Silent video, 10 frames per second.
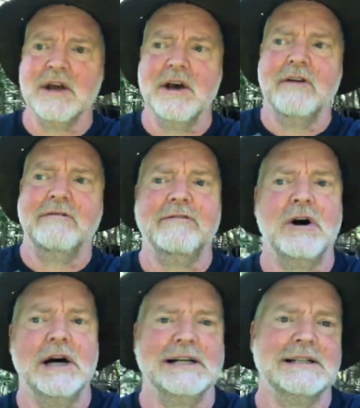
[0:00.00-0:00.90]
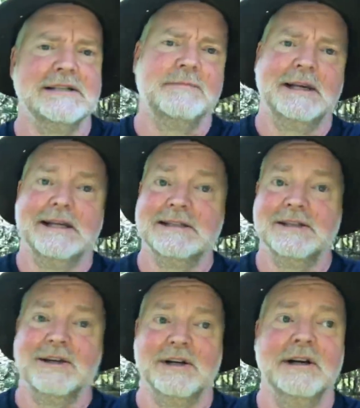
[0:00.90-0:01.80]
fawns, because they're
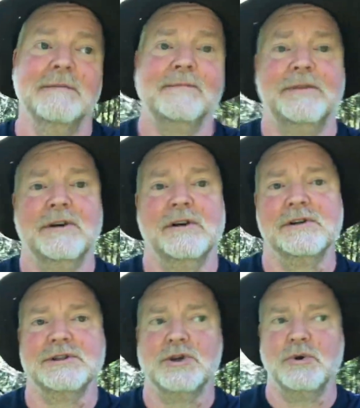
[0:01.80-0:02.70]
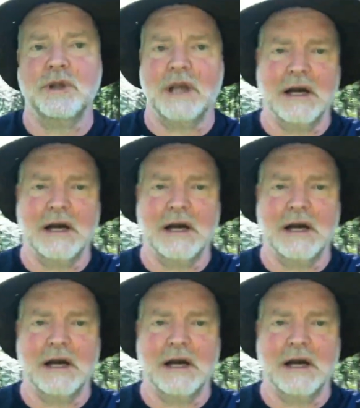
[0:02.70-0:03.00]
so young,